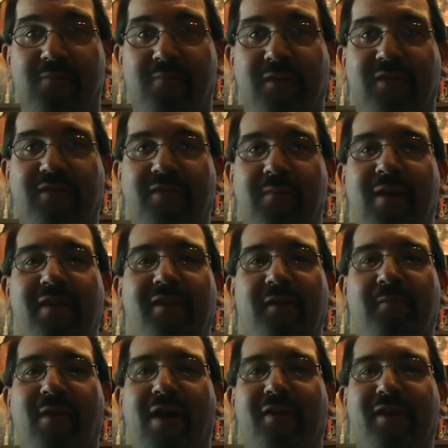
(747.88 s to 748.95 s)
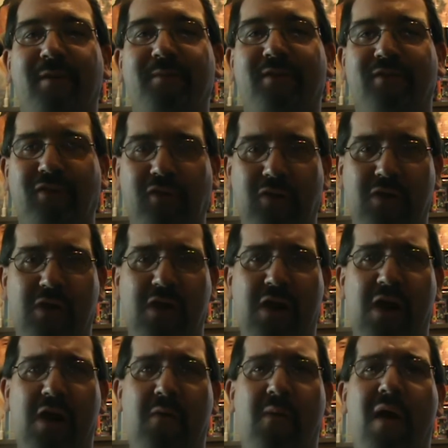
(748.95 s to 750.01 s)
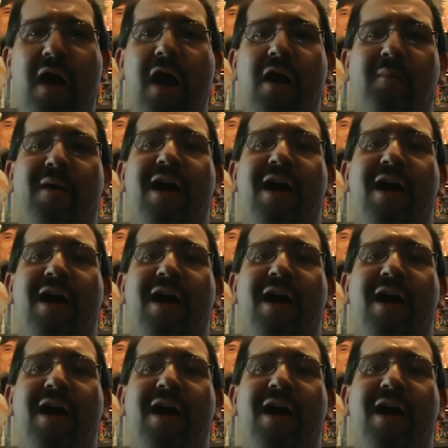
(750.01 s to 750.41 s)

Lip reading: Because the main thing BioCop says, like, oh, why am